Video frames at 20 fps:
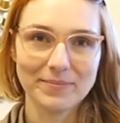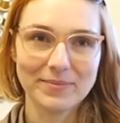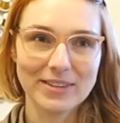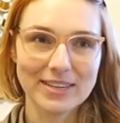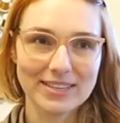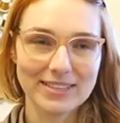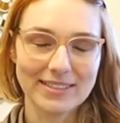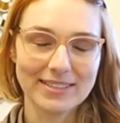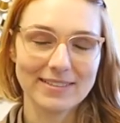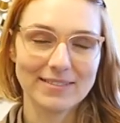
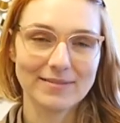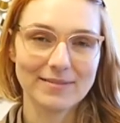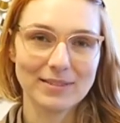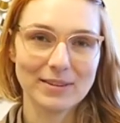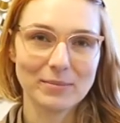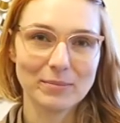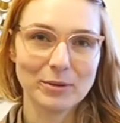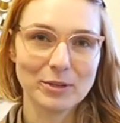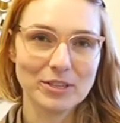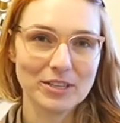doesn't
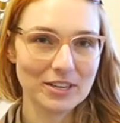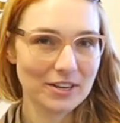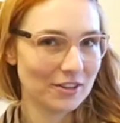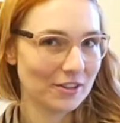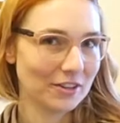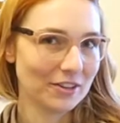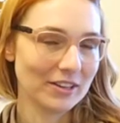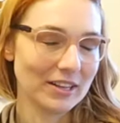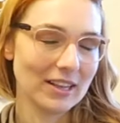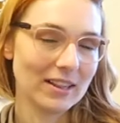
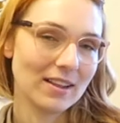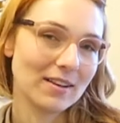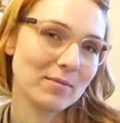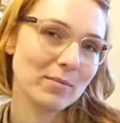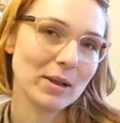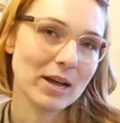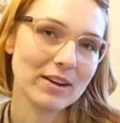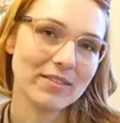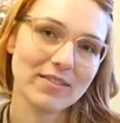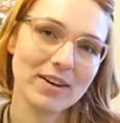particularly
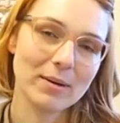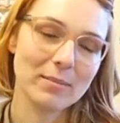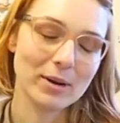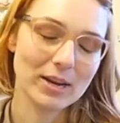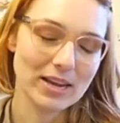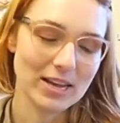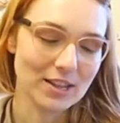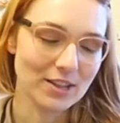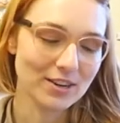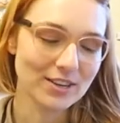love black
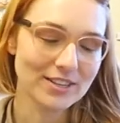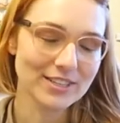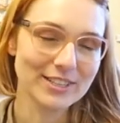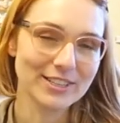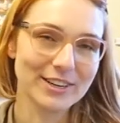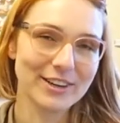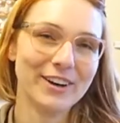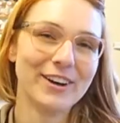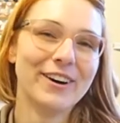fabric either, so.